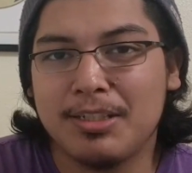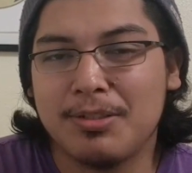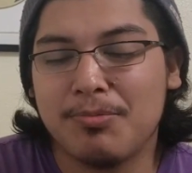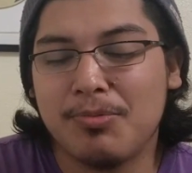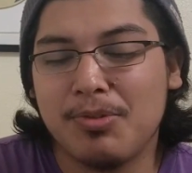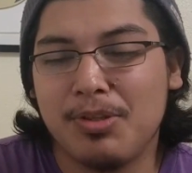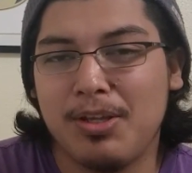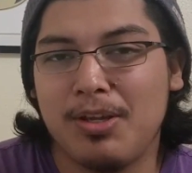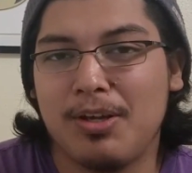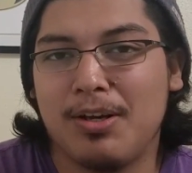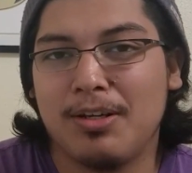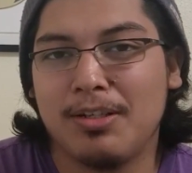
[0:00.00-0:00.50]
It's
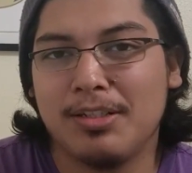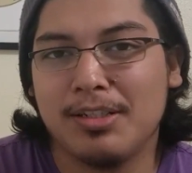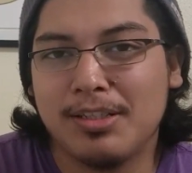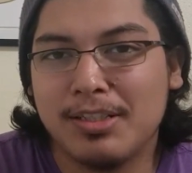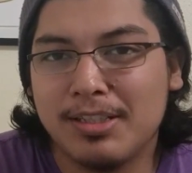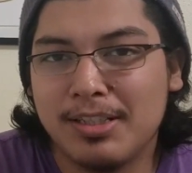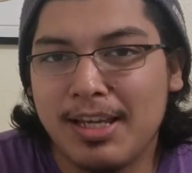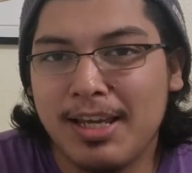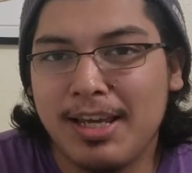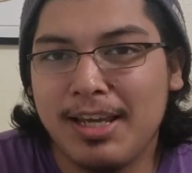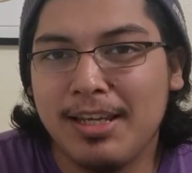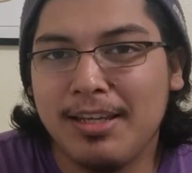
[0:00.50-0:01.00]
really hard to
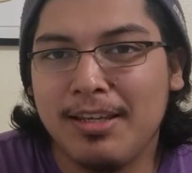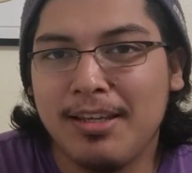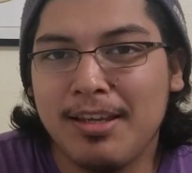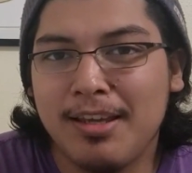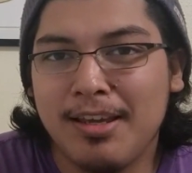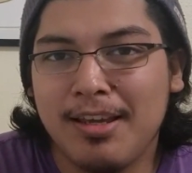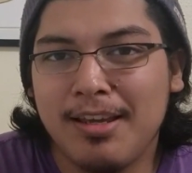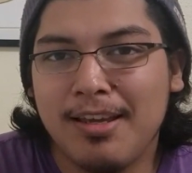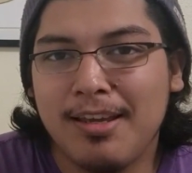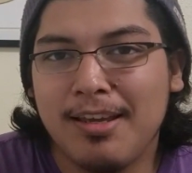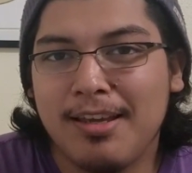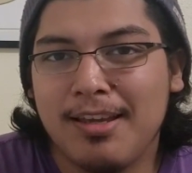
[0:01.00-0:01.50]
say.
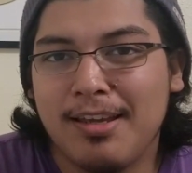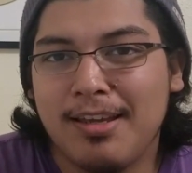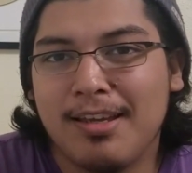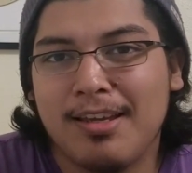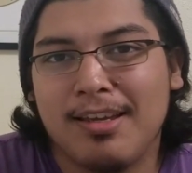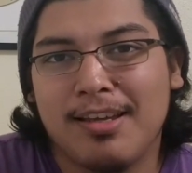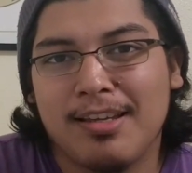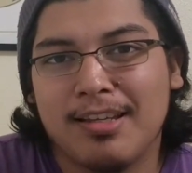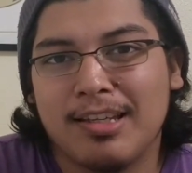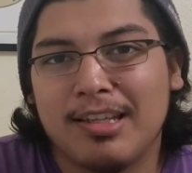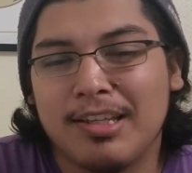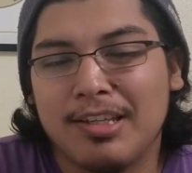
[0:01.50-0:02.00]

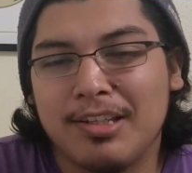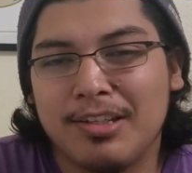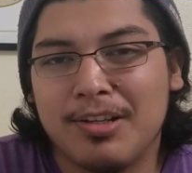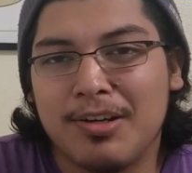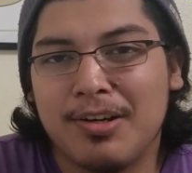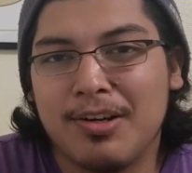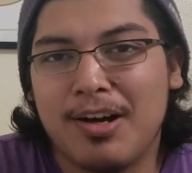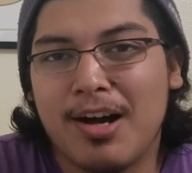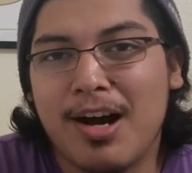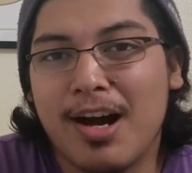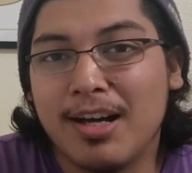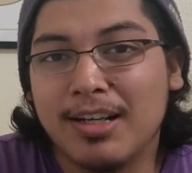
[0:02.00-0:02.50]
You
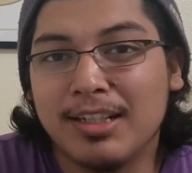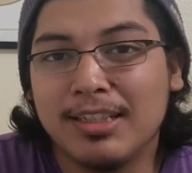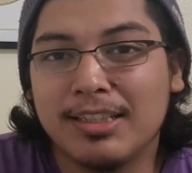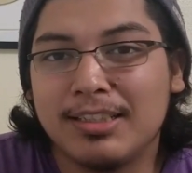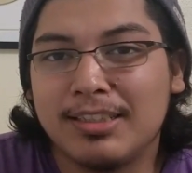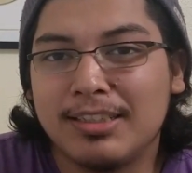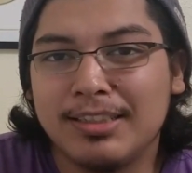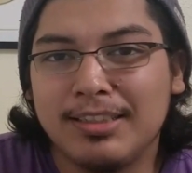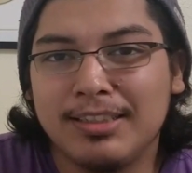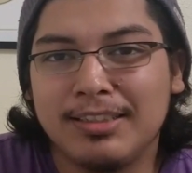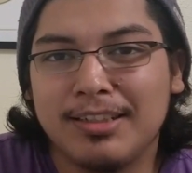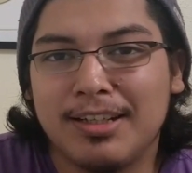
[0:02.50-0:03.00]
know,
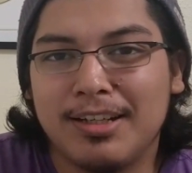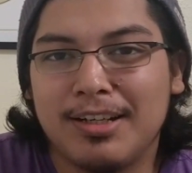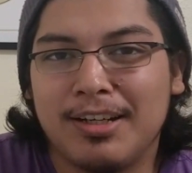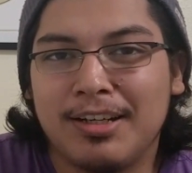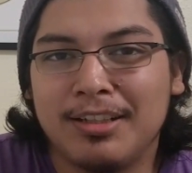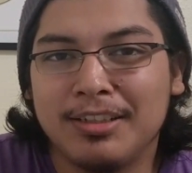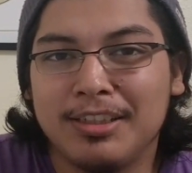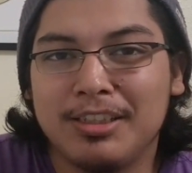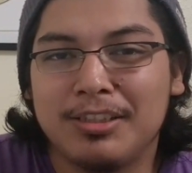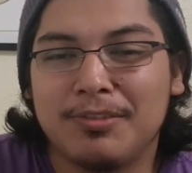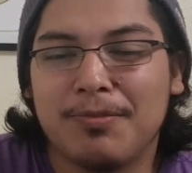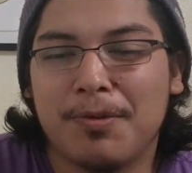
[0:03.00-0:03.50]
honestly,
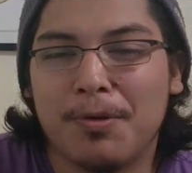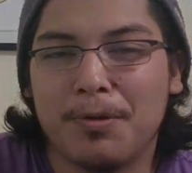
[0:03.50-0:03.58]
all these